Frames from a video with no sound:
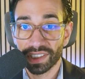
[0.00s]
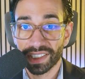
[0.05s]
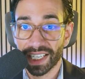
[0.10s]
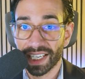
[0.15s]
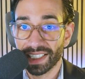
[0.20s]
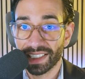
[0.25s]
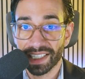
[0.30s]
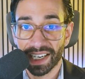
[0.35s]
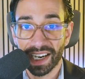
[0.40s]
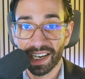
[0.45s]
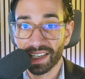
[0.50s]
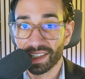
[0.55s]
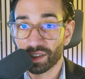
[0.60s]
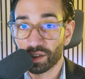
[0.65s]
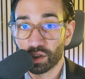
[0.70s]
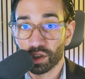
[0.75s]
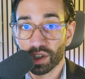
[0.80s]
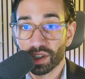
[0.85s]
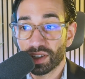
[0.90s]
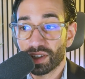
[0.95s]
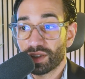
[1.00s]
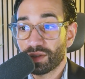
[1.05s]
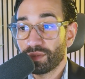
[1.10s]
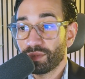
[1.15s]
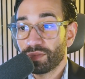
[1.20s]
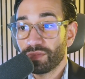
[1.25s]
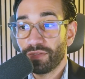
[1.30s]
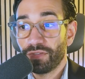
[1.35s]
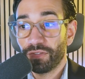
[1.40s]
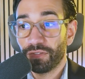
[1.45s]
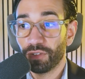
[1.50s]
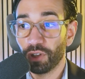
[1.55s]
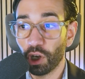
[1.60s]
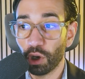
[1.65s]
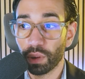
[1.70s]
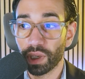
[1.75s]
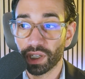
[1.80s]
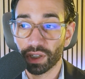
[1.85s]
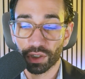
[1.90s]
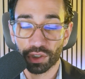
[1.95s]
data is just
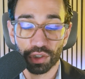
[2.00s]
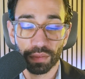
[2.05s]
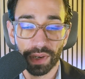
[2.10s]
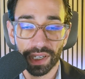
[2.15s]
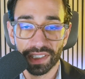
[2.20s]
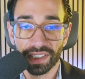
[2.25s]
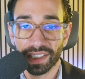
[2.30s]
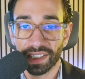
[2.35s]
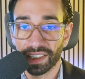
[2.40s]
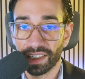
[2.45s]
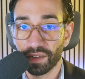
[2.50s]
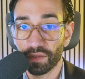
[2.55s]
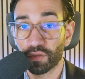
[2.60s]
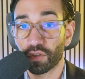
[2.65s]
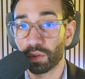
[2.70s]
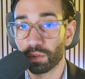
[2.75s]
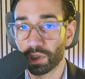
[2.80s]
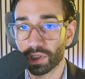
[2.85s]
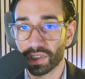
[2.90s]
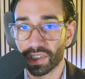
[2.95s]
flowing automatically from your